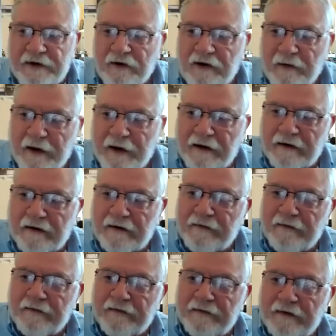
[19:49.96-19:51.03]
talk about
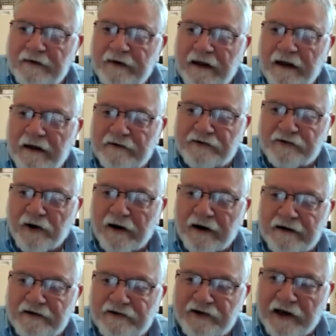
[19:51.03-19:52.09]
how
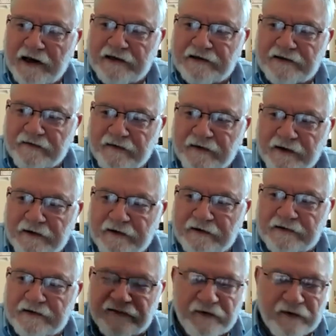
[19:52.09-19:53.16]
Charlotte has changed over the years as